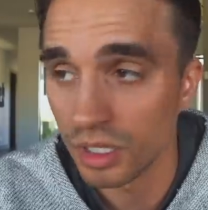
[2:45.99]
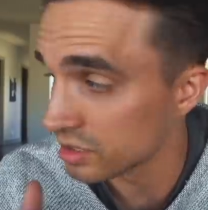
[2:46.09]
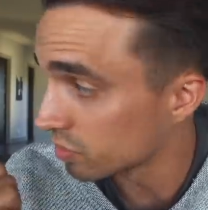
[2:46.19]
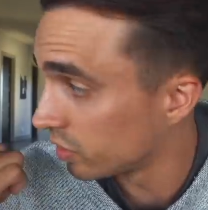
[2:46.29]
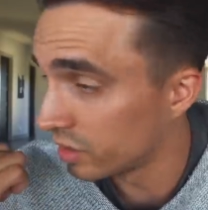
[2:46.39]

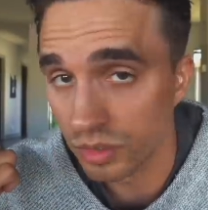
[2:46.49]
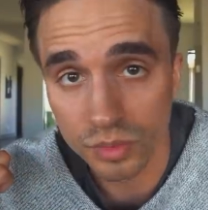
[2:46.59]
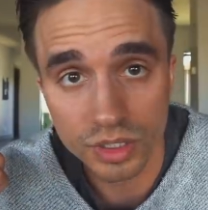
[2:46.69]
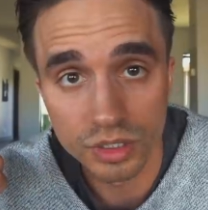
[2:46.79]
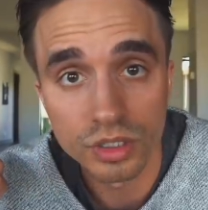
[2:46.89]
Plus, when, you
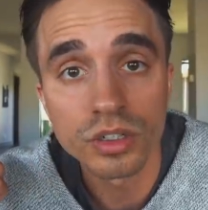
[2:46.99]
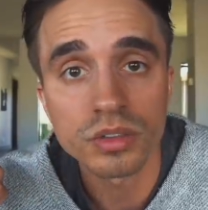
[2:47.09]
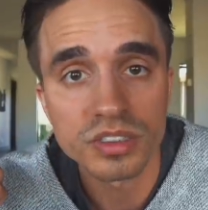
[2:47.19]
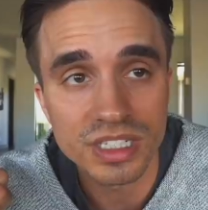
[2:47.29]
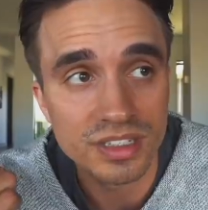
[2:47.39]
when your
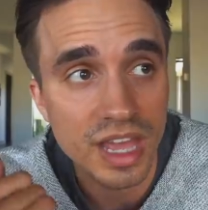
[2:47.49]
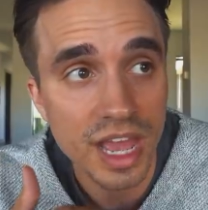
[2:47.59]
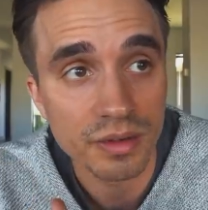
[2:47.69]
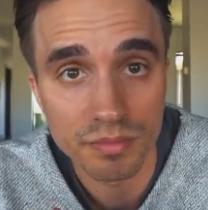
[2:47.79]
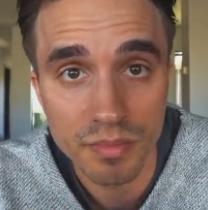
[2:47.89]
girl sees
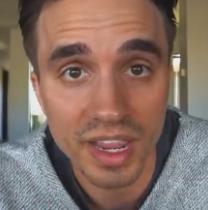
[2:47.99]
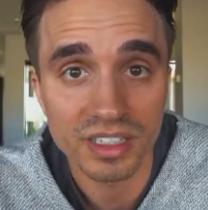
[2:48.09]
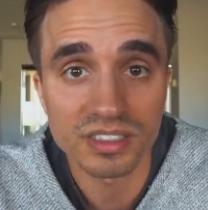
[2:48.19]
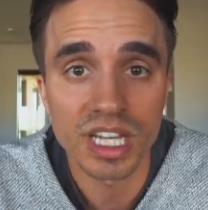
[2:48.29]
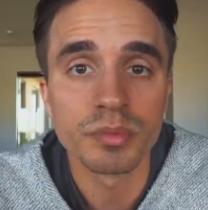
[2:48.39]
that
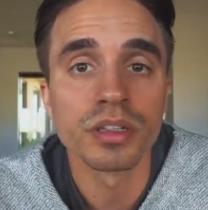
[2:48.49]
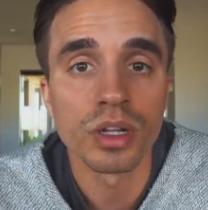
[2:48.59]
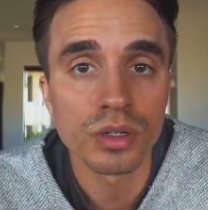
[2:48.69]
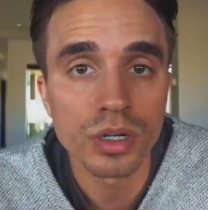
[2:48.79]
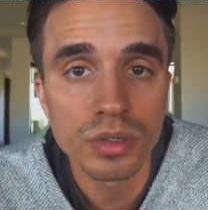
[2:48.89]
Manscaped
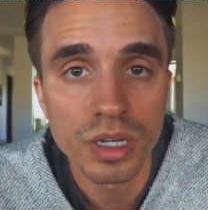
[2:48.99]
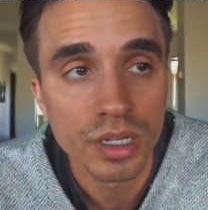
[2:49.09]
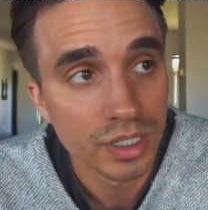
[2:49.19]
logo,